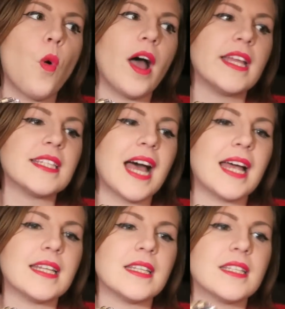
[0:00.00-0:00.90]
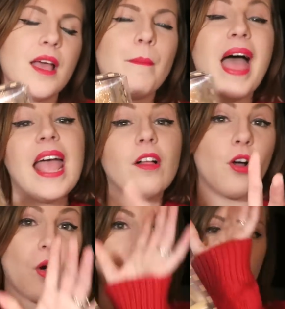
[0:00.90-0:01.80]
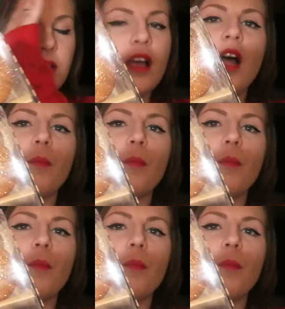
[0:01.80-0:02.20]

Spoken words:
and white and pale gold,